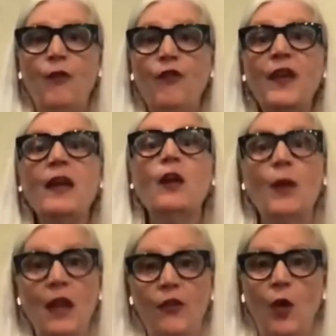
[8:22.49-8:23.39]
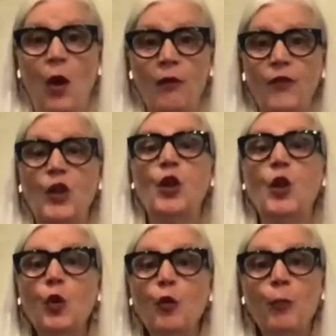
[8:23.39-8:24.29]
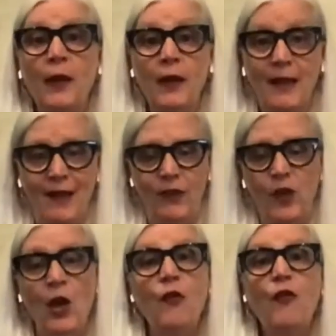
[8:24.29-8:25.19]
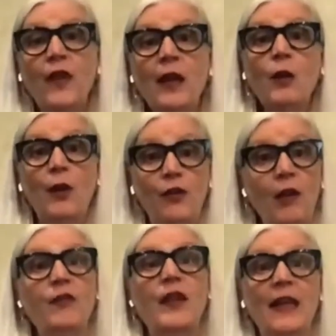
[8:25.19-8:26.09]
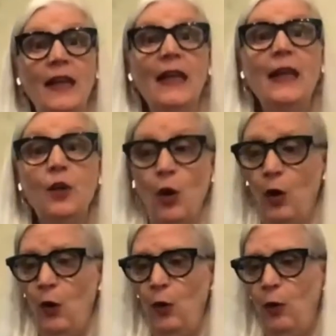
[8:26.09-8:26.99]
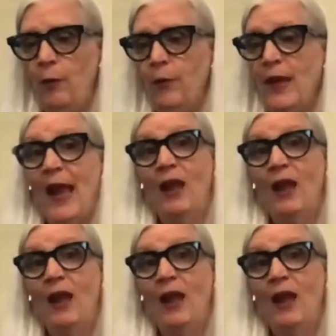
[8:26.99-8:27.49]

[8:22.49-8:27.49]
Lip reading: that fear is of the humanness, fear is of the ego,